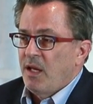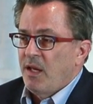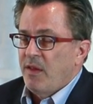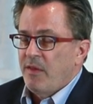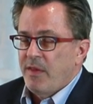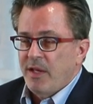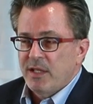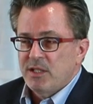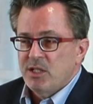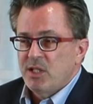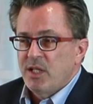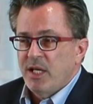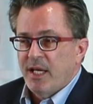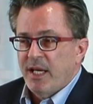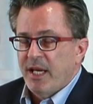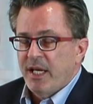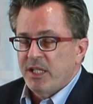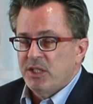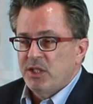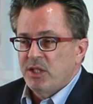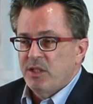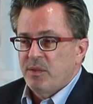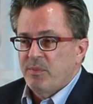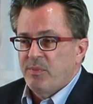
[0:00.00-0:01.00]
That's not
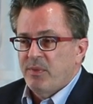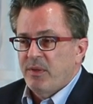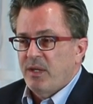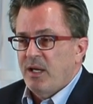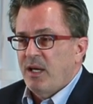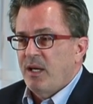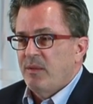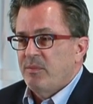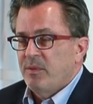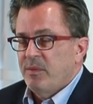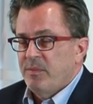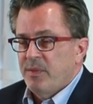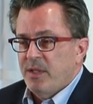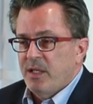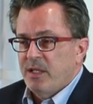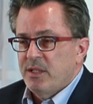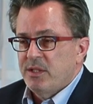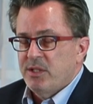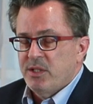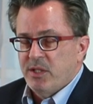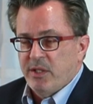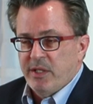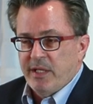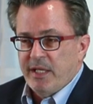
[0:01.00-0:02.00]
actually the problem, that
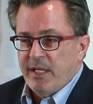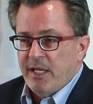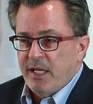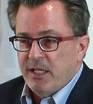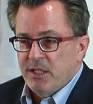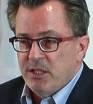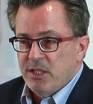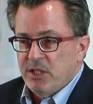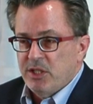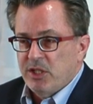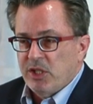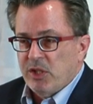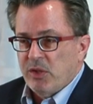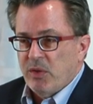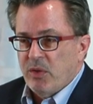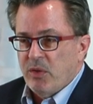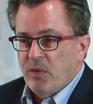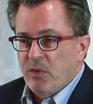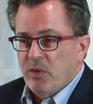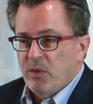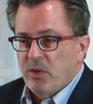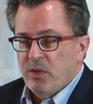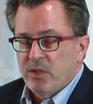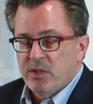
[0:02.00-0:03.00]
Attorney Ettinger
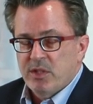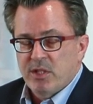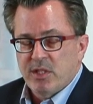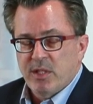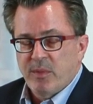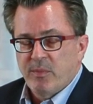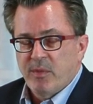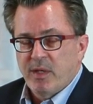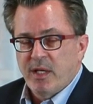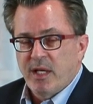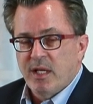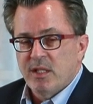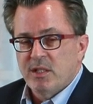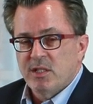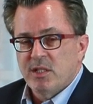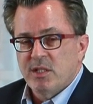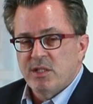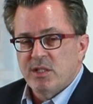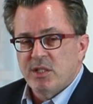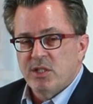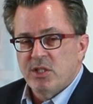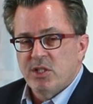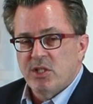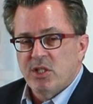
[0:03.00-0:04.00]
or someone else
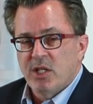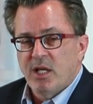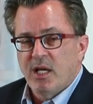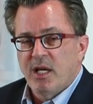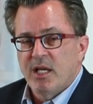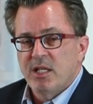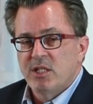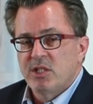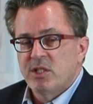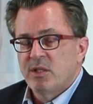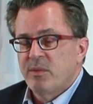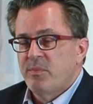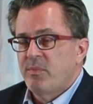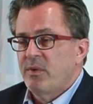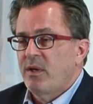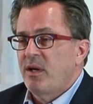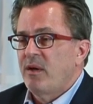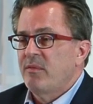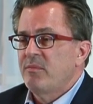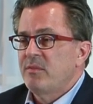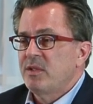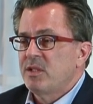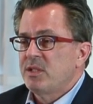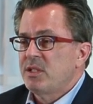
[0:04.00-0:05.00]
is in charge. The
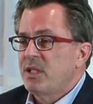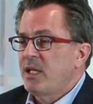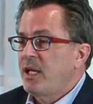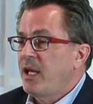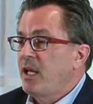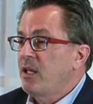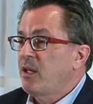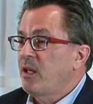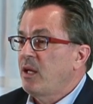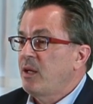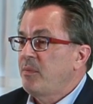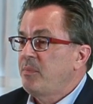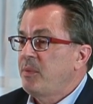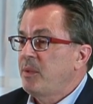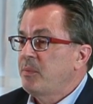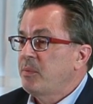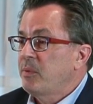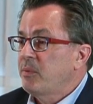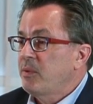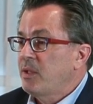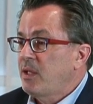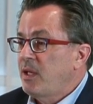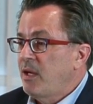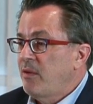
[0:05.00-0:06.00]
problem is today a lot of
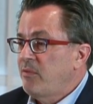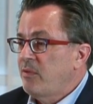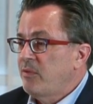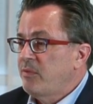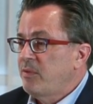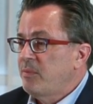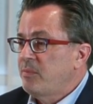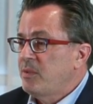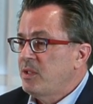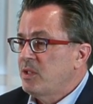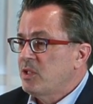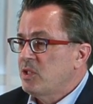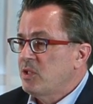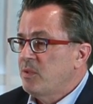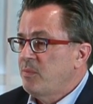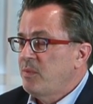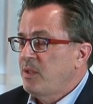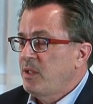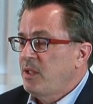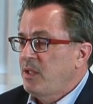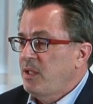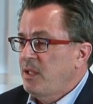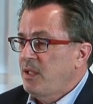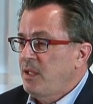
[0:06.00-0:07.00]
people recover from
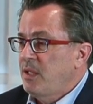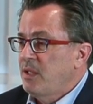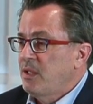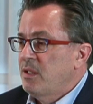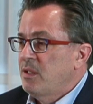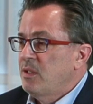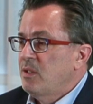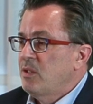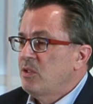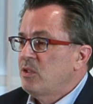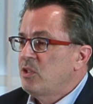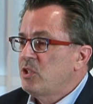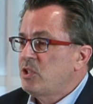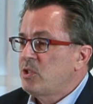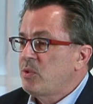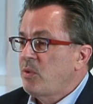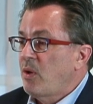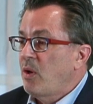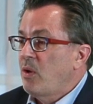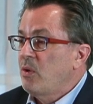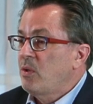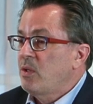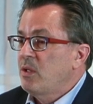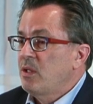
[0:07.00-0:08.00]
disability,
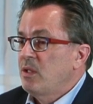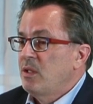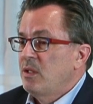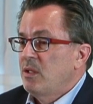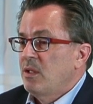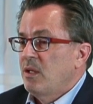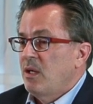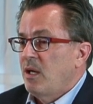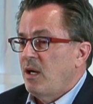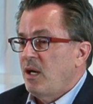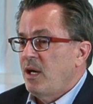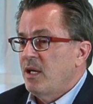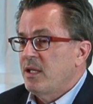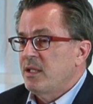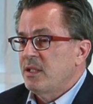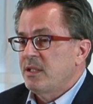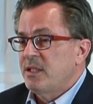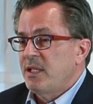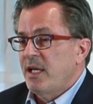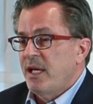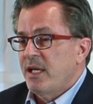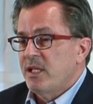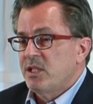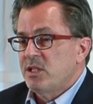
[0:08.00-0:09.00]
stroke, heart
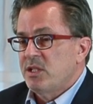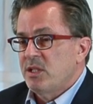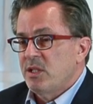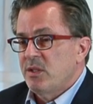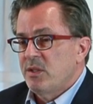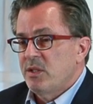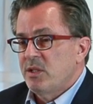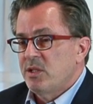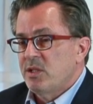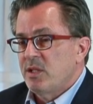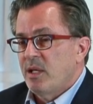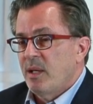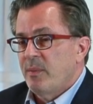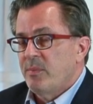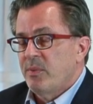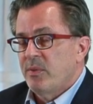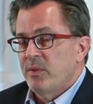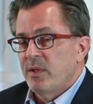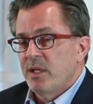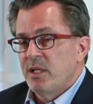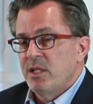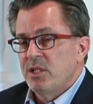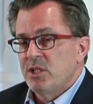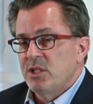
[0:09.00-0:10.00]
attack, serious
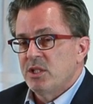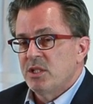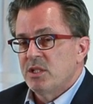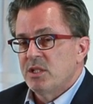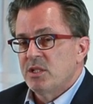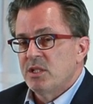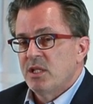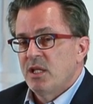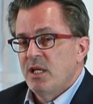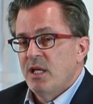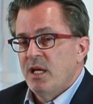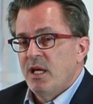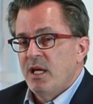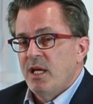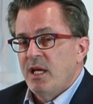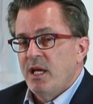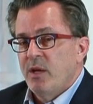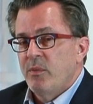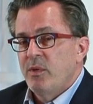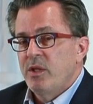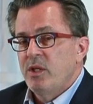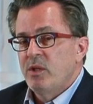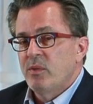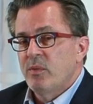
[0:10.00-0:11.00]
operations.
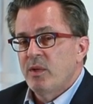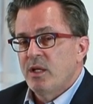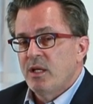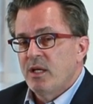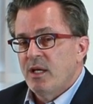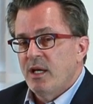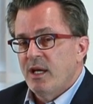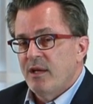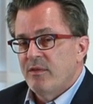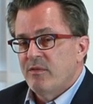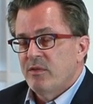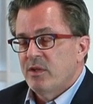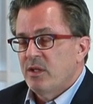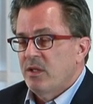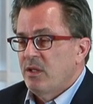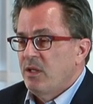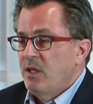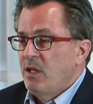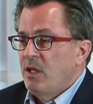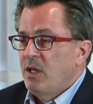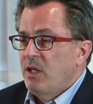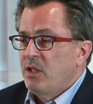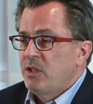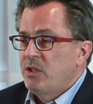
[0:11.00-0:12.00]
Now when you recover,
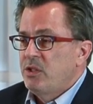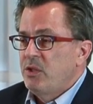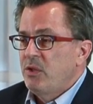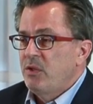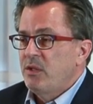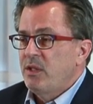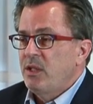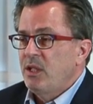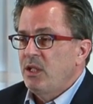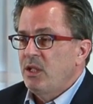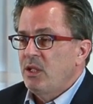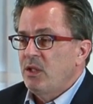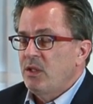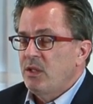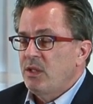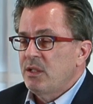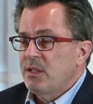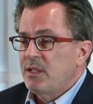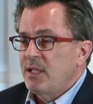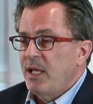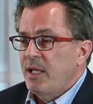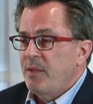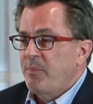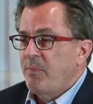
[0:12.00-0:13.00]
do you think you
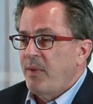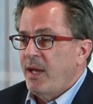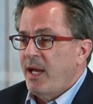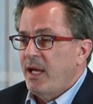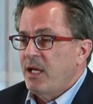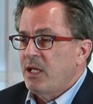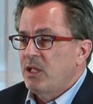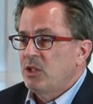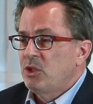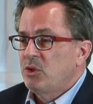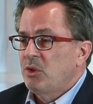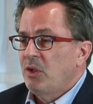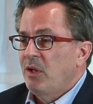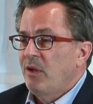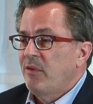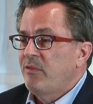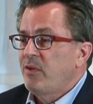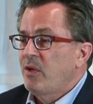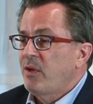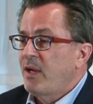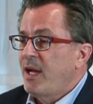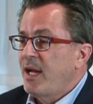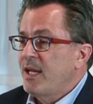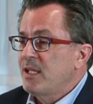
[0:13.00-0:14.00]
can take back control of
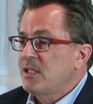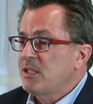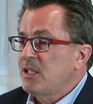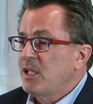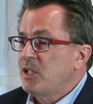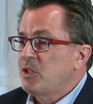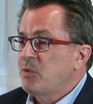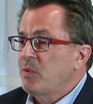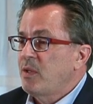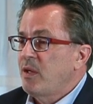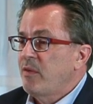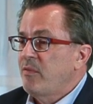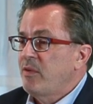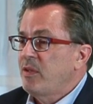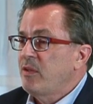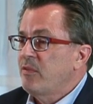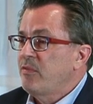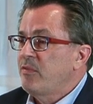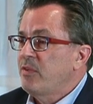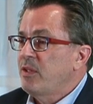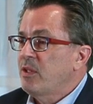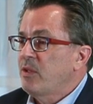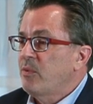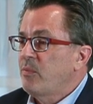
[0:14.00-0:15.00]
your assets whenever you
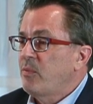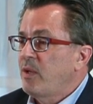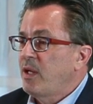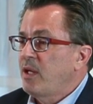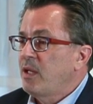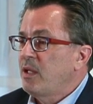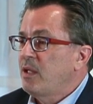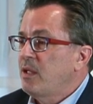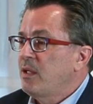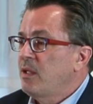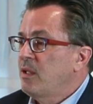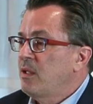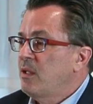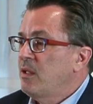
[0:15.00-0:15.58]
feel ready